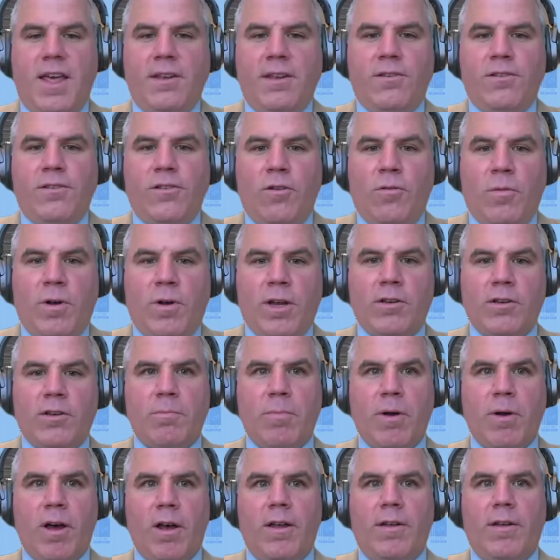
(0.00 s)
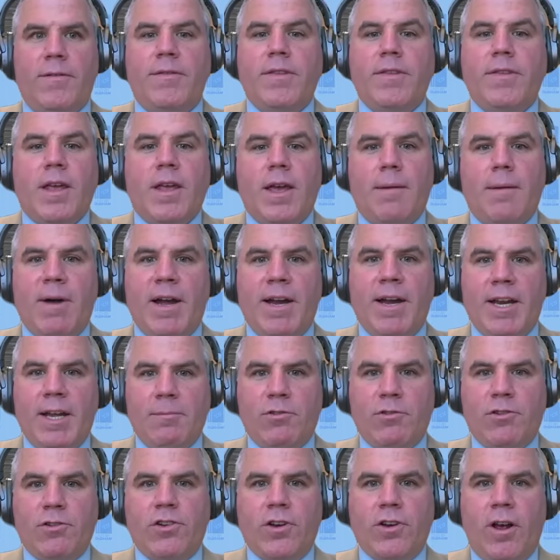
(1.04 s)
you so much, Paul. My
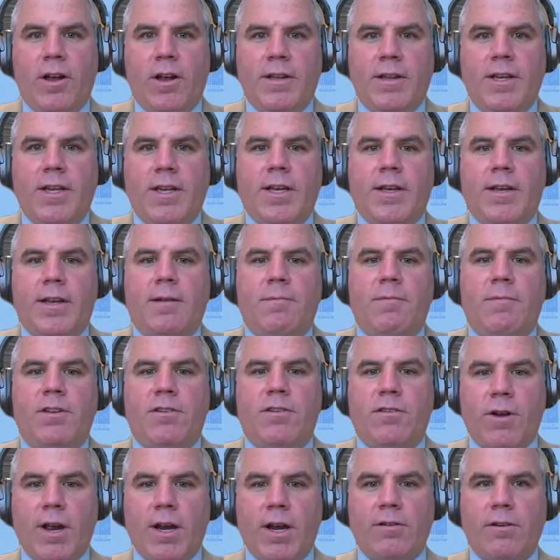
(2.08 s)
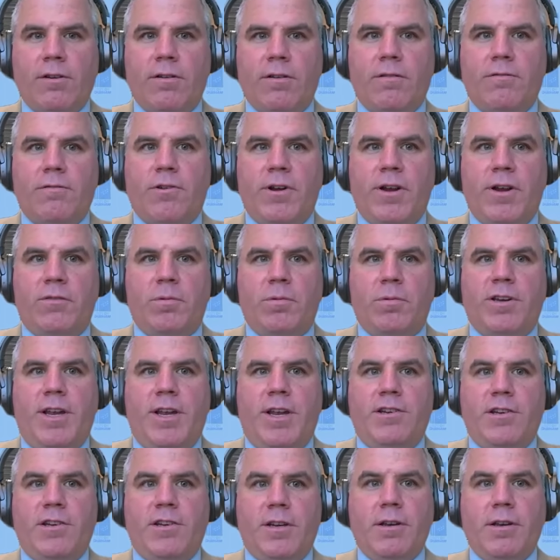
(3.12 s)
name is Sean Egan. I'm the Director of
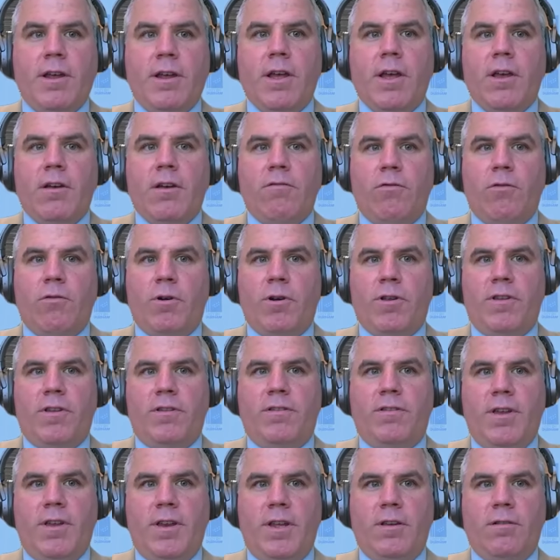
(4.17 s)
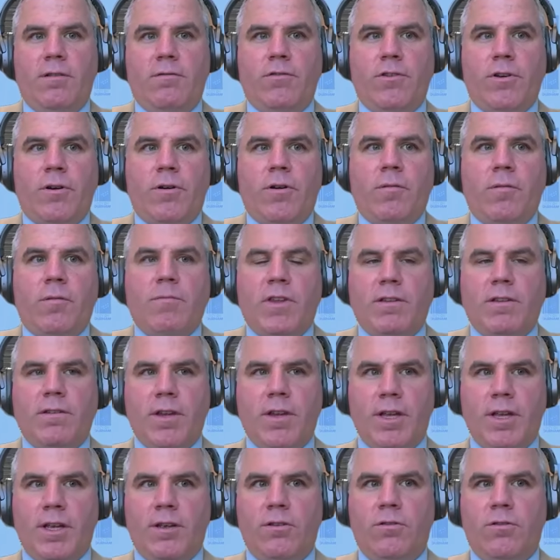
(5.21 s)
Transportation for the City of Durham. The
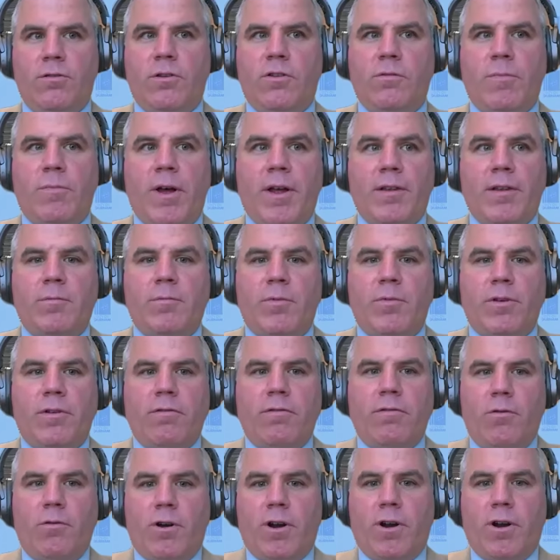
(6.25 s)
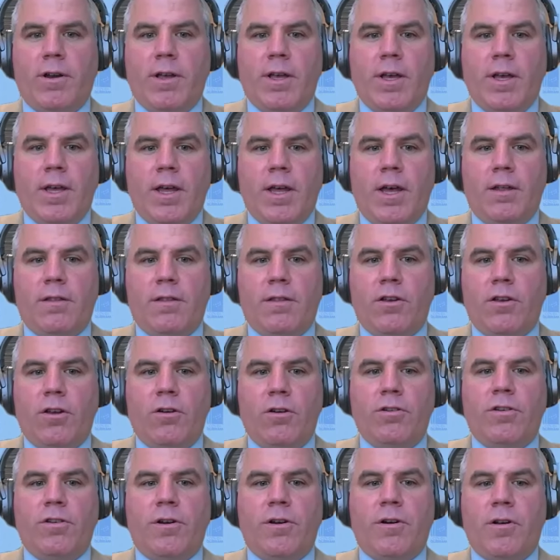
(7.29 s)
city is responsible for uh, the
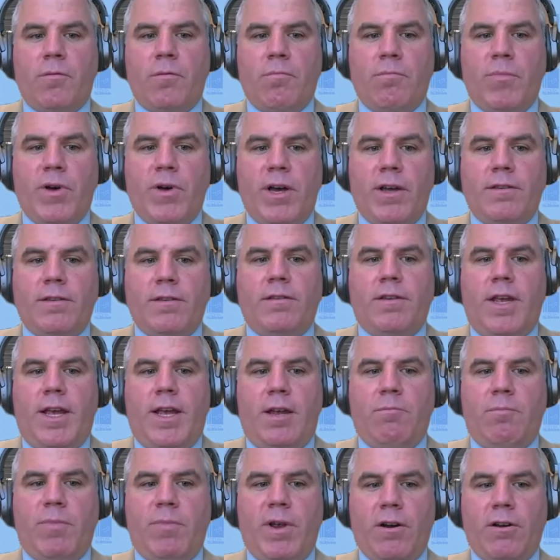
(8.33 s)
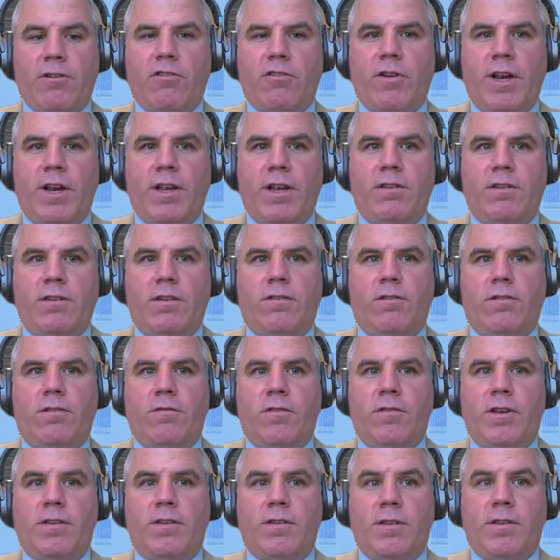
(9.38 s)
Go Durham bus and paratransit
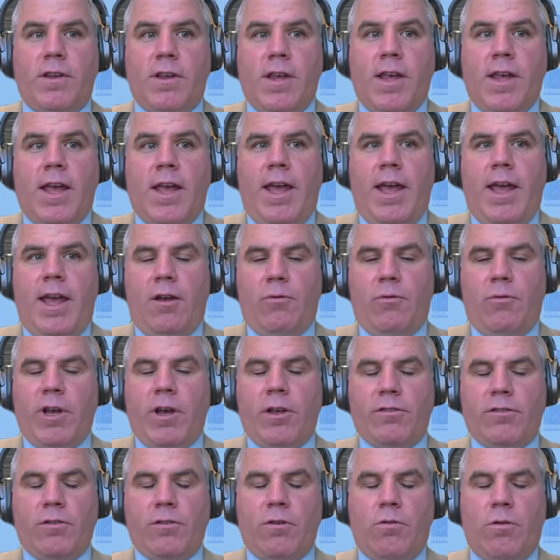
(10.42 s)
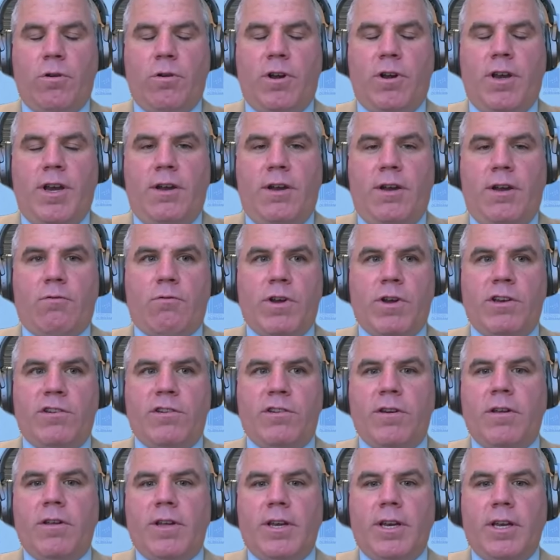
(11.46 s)
service. And we also coordinate
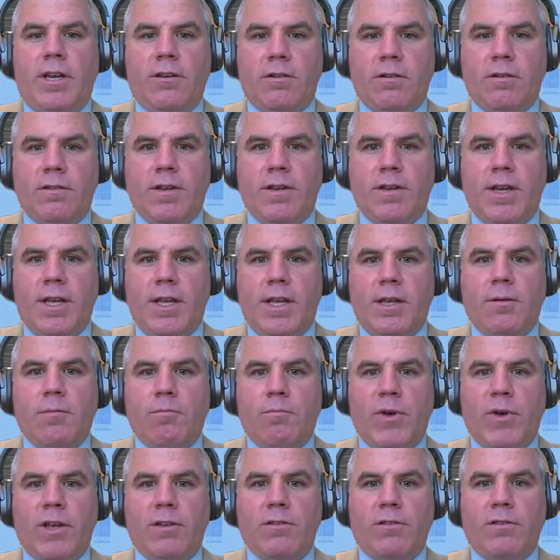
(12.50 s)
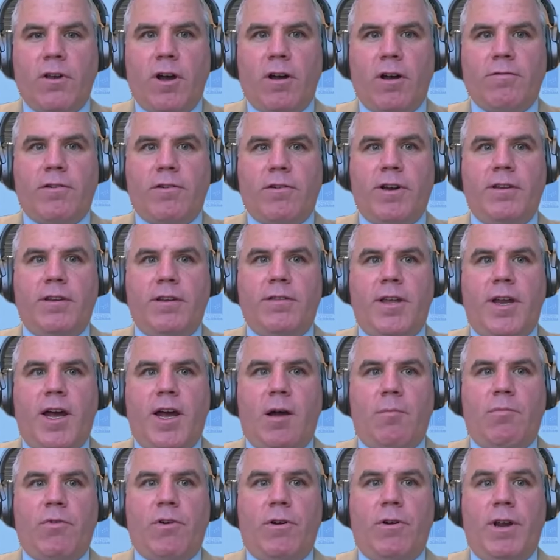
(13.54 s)
regional and intercity bus offerings that
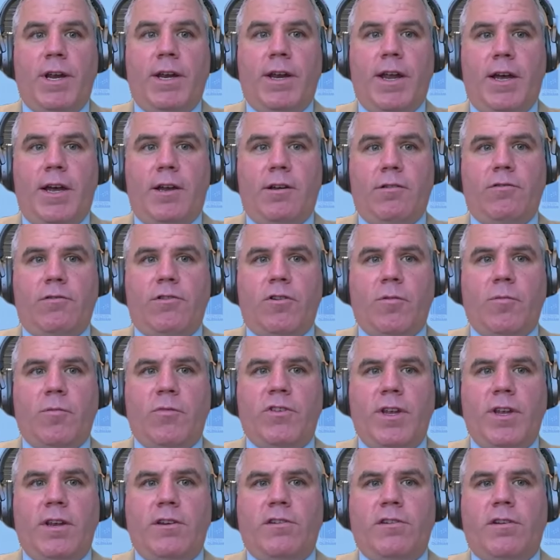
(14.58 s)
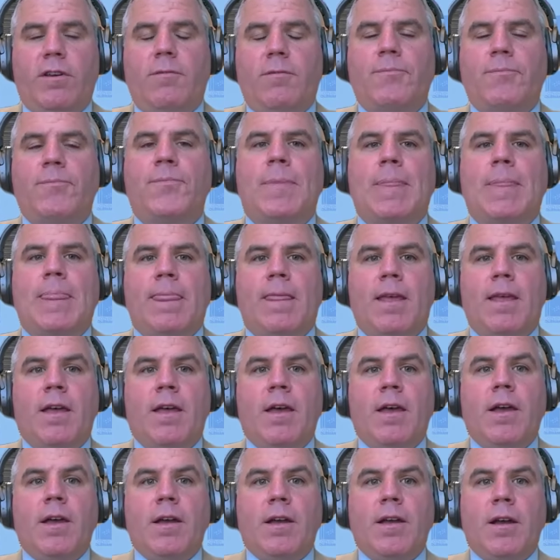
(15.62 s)
operate out of Durham Station.
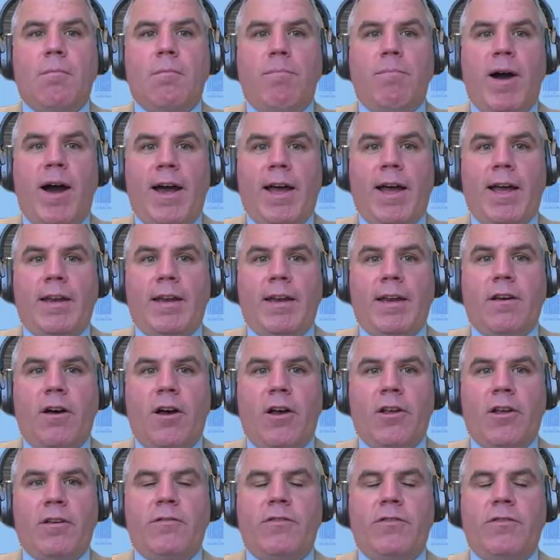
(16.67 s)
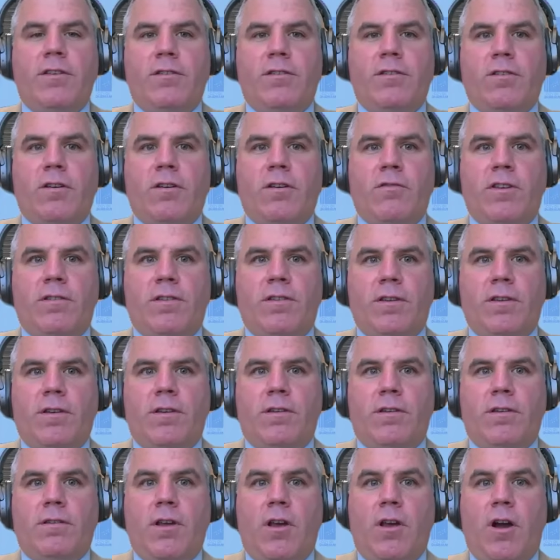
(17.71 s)
Combined, all of these
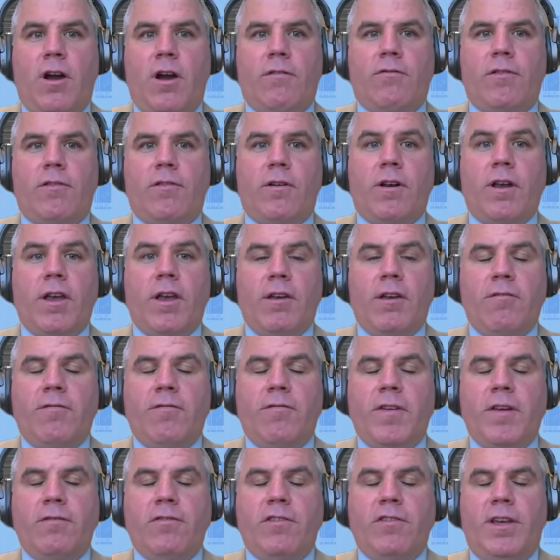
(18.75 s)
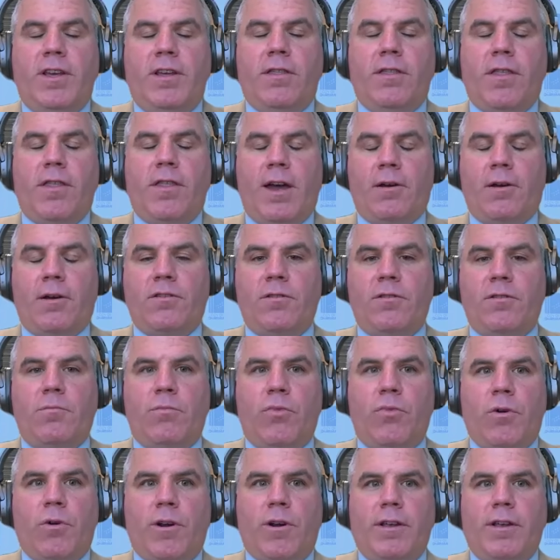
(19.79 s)
services offer 15,000
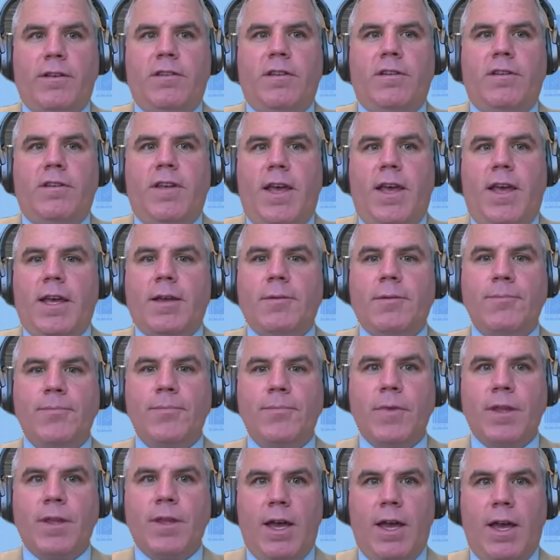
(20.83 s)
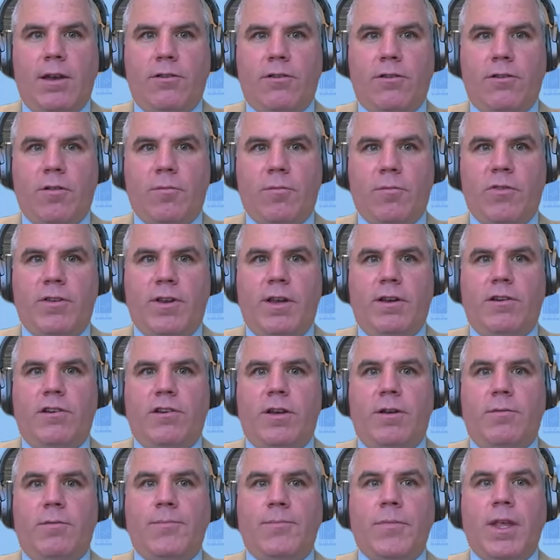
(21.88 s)
boardings a day at Durham
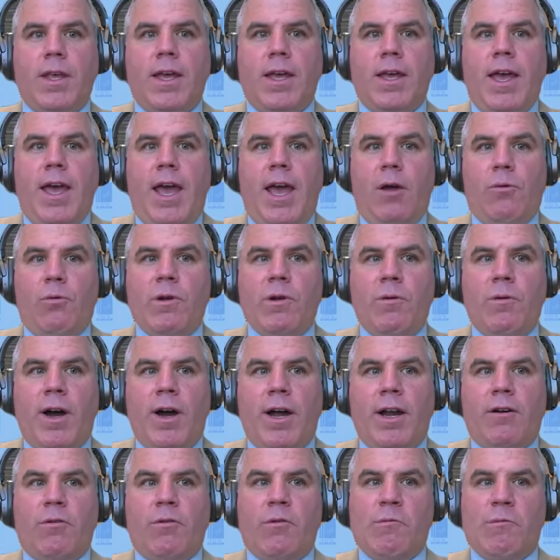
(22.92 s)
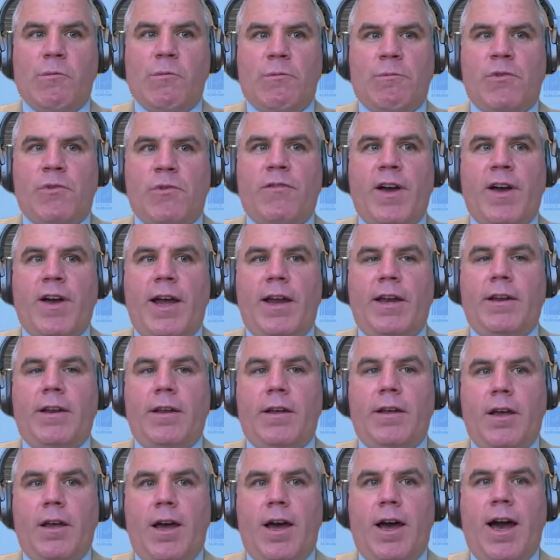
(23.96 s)
Station. And we want to provide
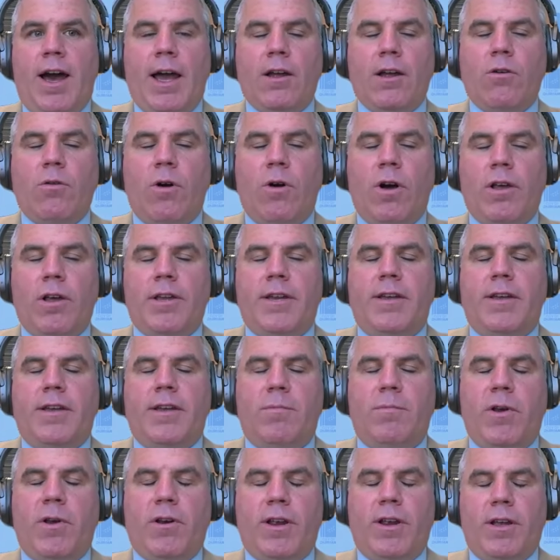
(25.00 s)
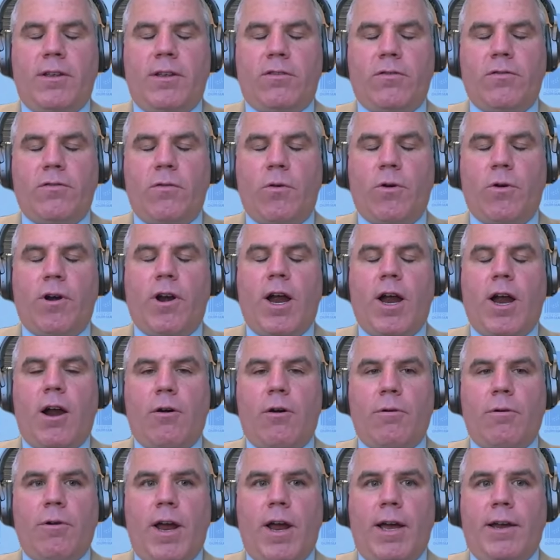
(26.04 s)
a high quality experience for
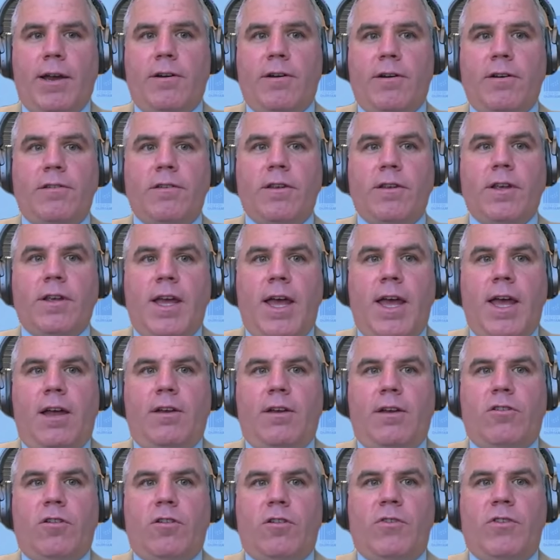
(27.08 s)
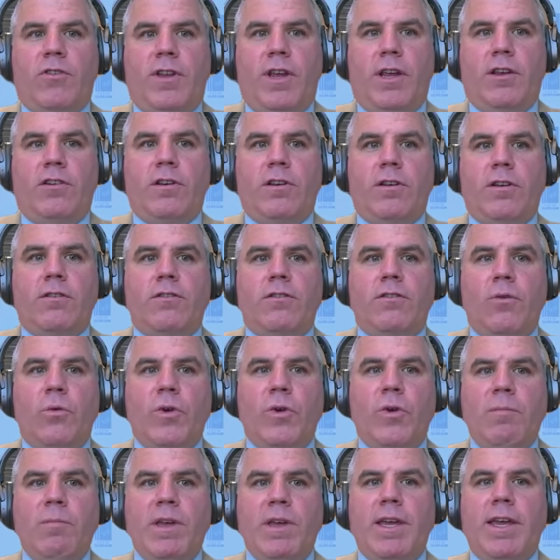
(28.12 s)
our riders at Durham Station. So
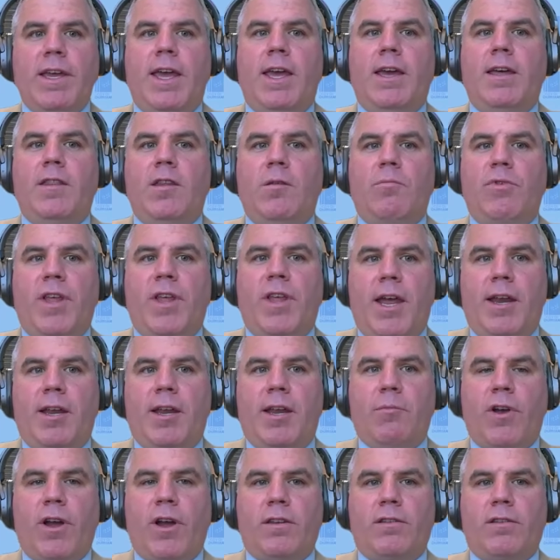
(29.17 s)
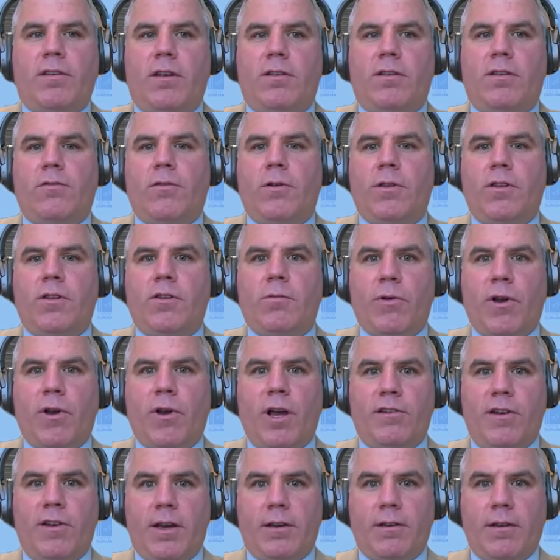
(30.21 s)
we began the planning process for this
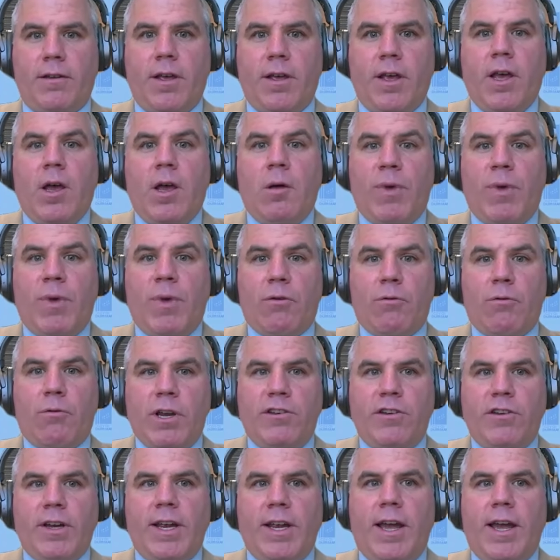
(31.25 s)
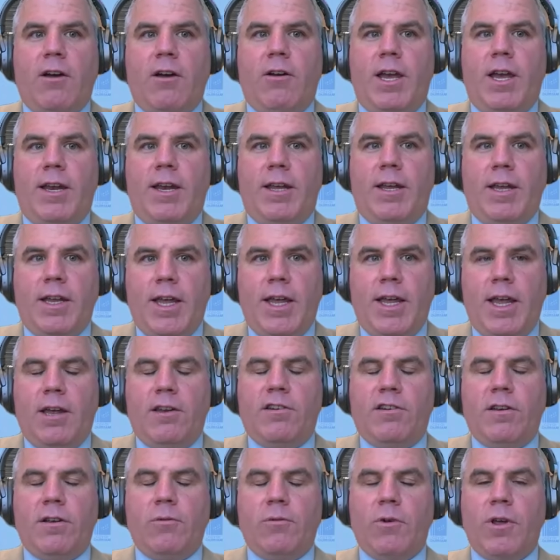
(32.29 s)
project by reaching out and
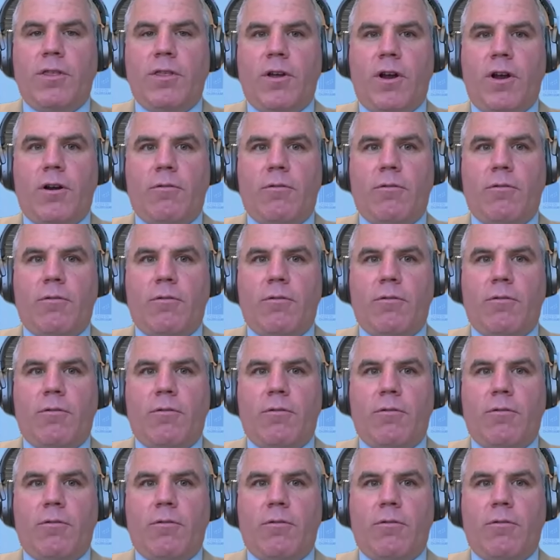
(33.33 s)
engaging with our